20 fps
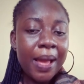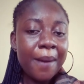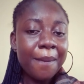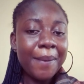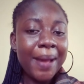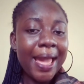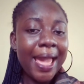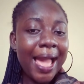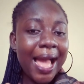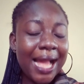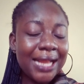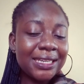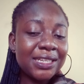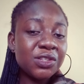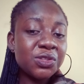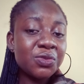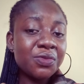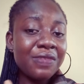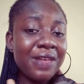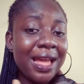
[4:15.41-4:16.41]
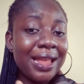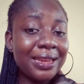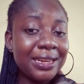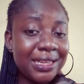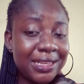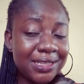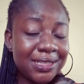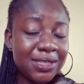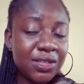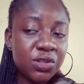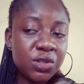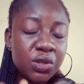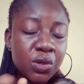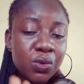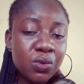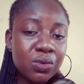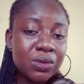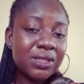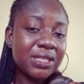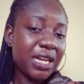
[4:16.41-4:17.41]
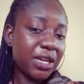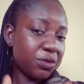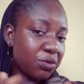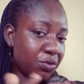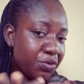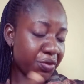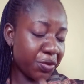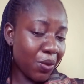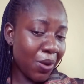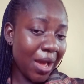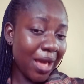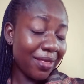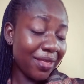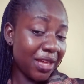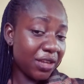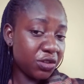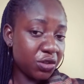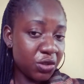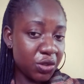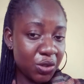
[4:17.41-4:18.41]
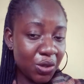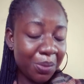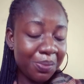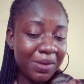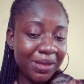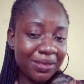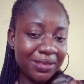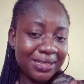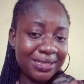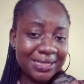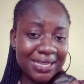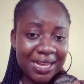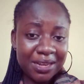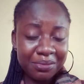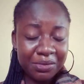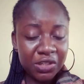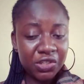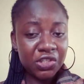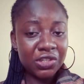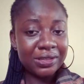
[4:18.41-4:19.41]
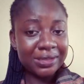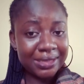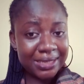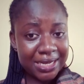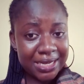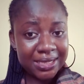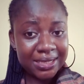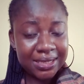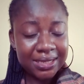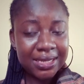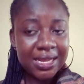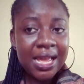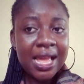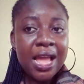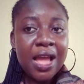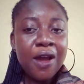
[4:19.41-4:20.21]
by adding to that list schools that will require that you submit these admission tests.